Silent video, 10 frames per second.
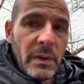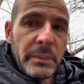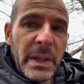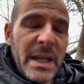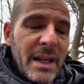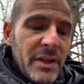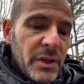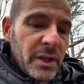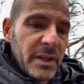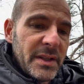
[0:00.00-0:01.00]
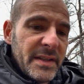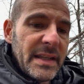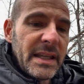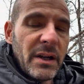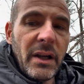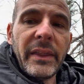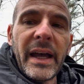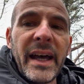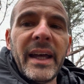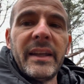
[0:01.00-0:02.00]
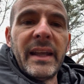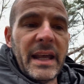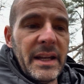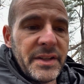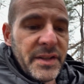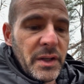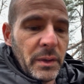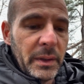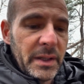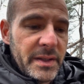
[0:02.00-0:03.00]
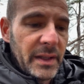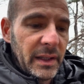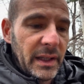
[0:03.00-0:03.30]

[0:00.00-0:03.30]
But yeah, you're going to see all that, and it's going to